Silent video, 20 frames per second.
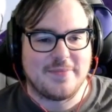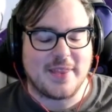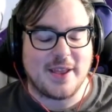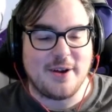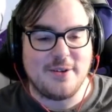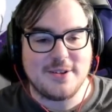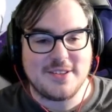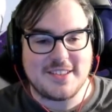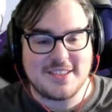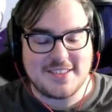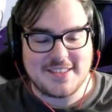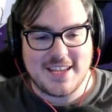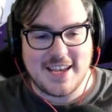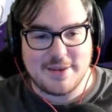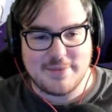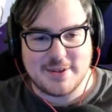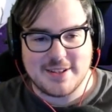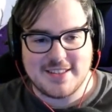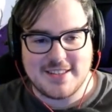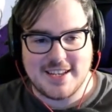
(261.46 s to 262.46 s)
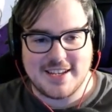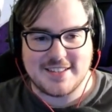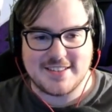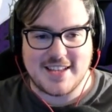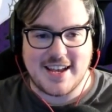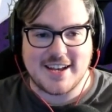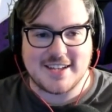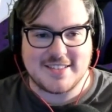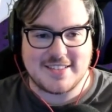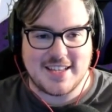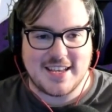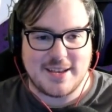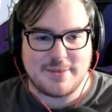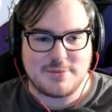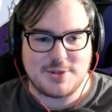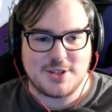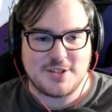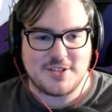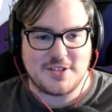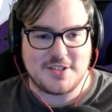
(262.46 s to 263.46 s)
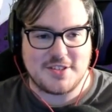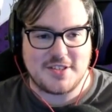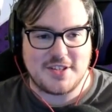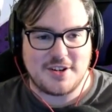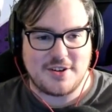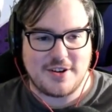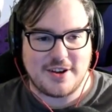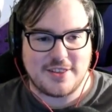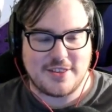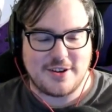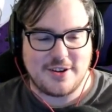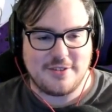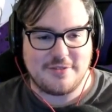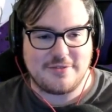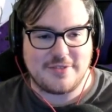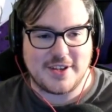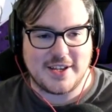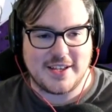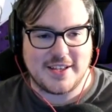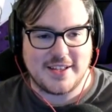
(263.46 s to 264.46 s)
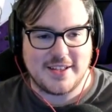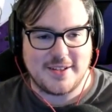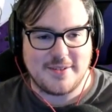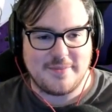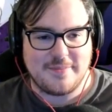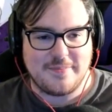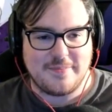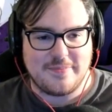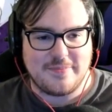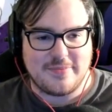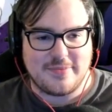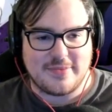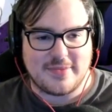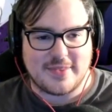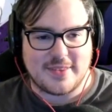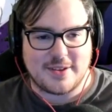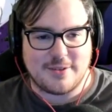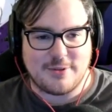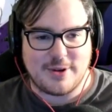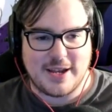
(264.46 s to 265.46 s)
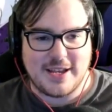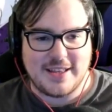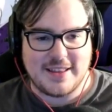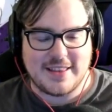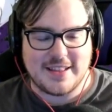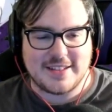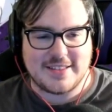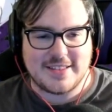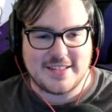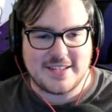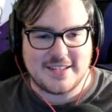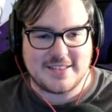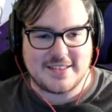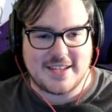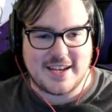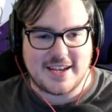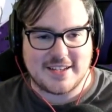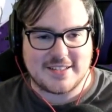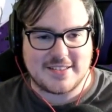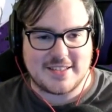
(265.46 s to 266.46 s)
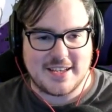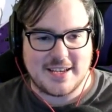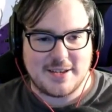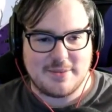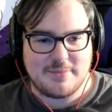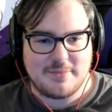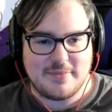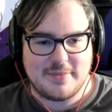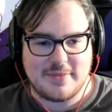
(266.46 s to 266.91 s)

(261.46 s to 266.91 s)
Oh, it's the same, it's the exact same. She's just in her other outfit. Right? That's the exact same.